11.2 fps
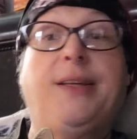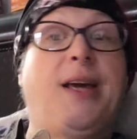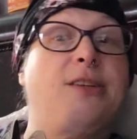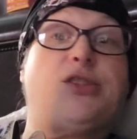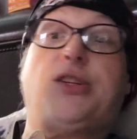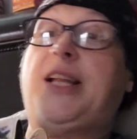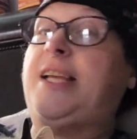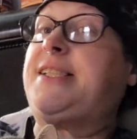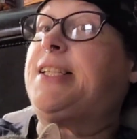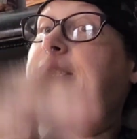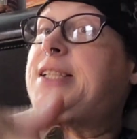
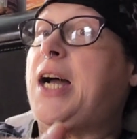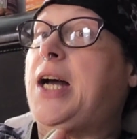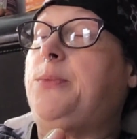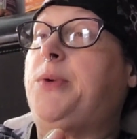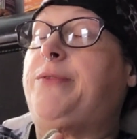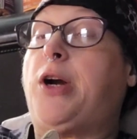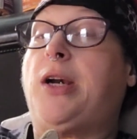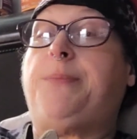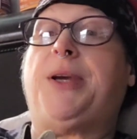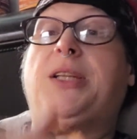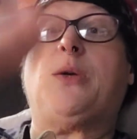Yesterday's is done. We've
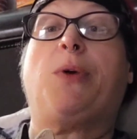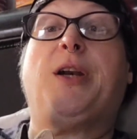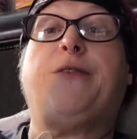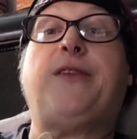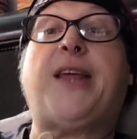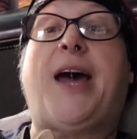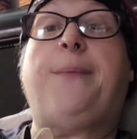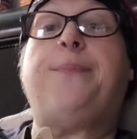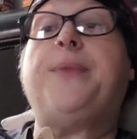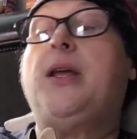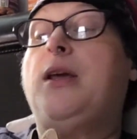already picked the winner for that.
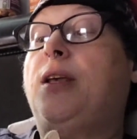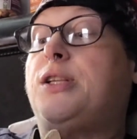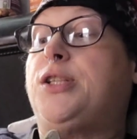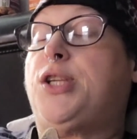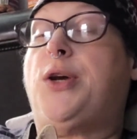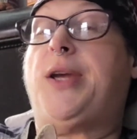So